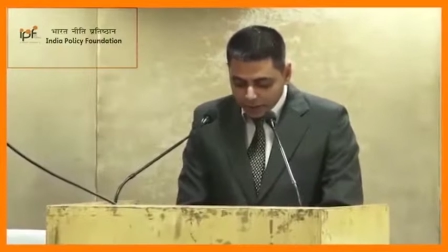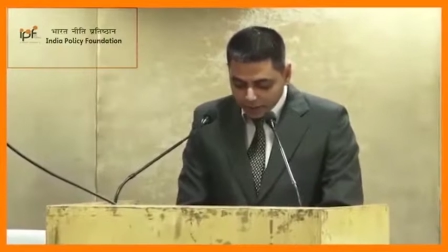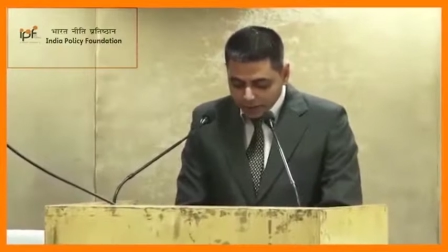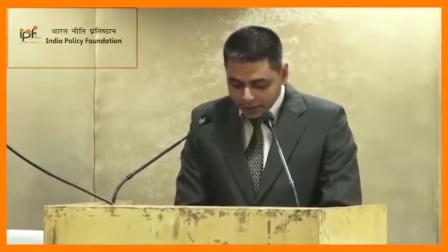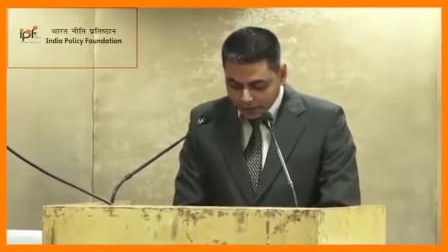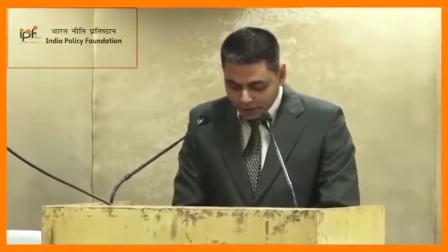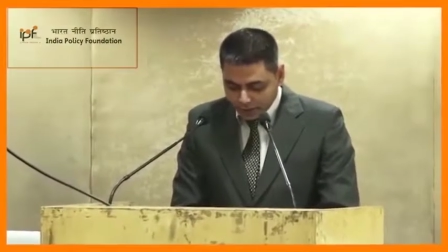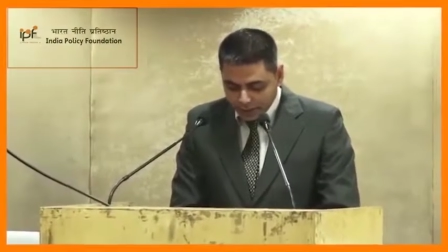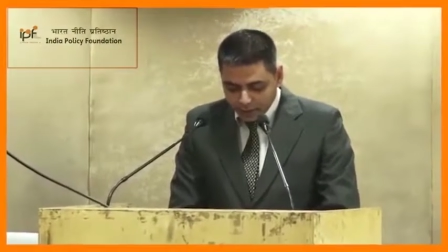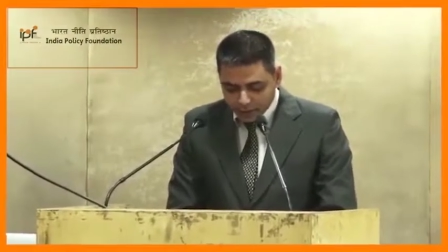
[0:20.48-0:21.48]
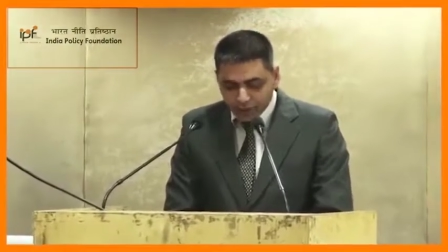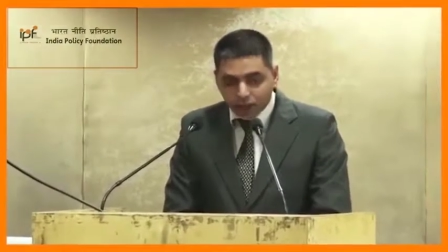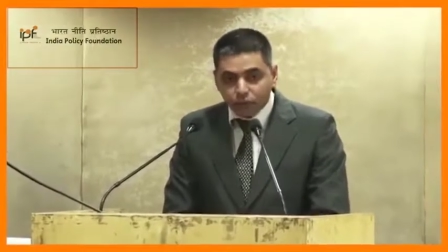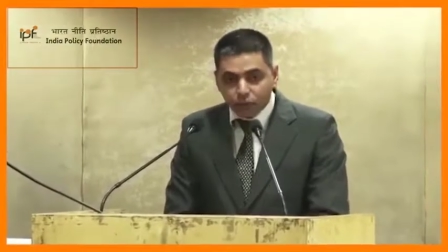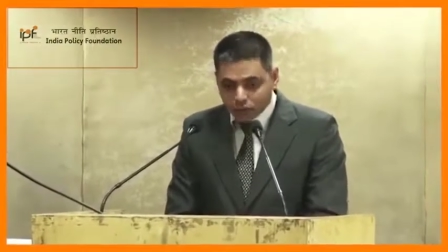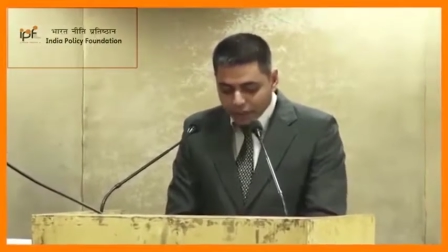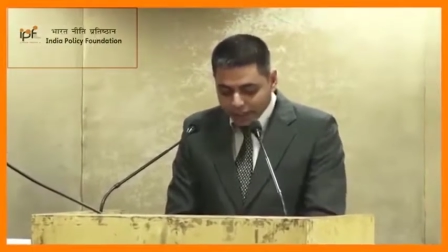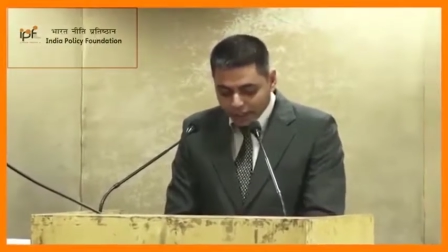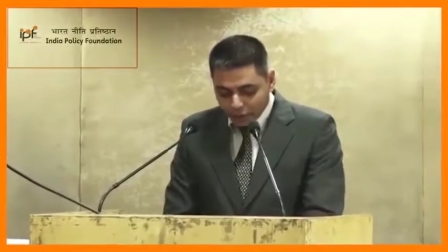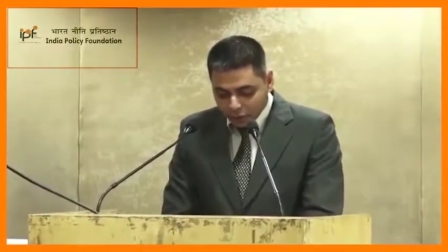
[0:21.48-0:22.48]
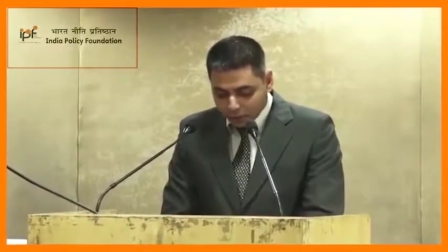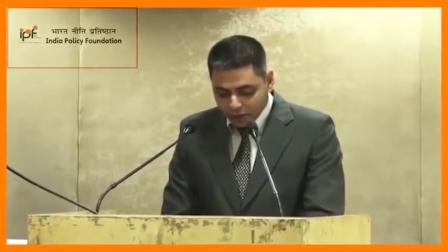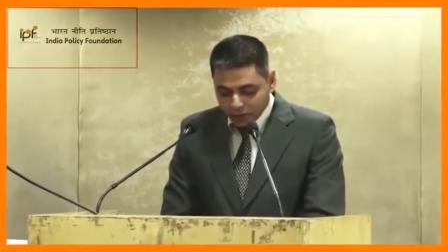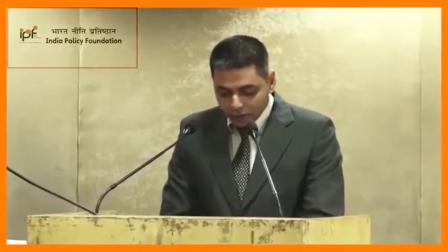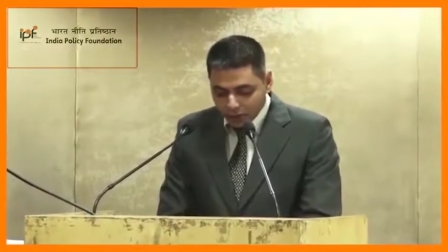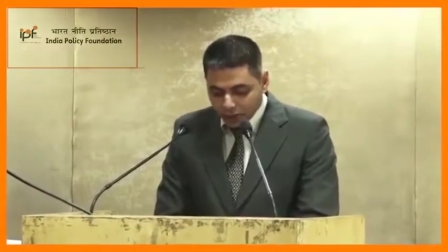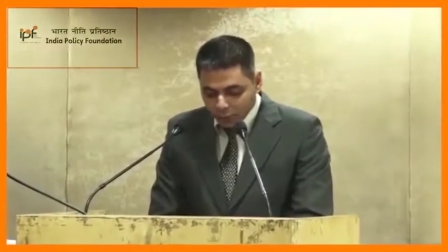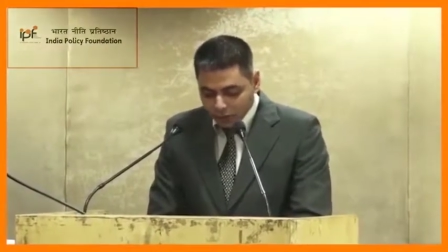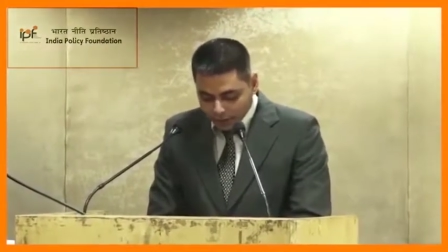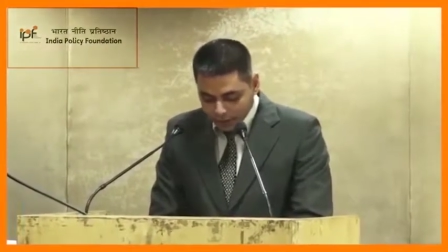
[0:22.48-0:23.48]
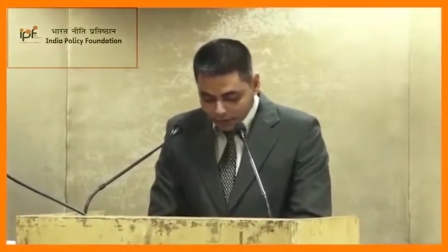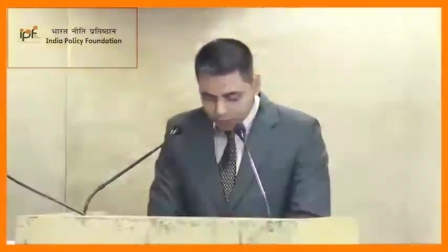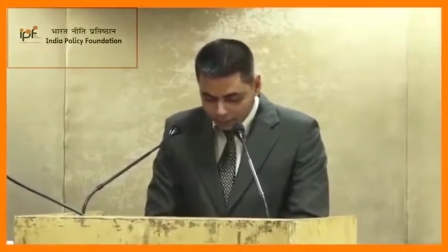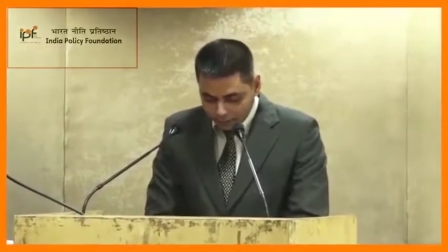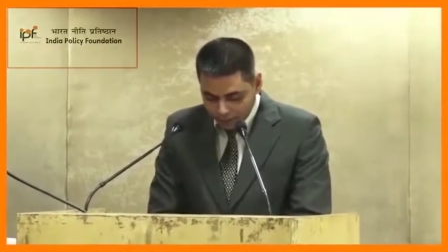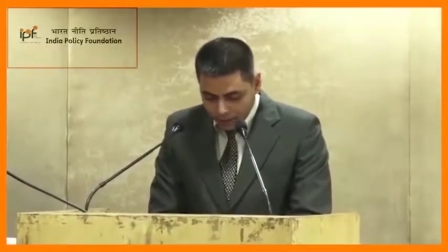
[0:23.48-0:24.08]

and genocide that has unfortunately not been given due attention.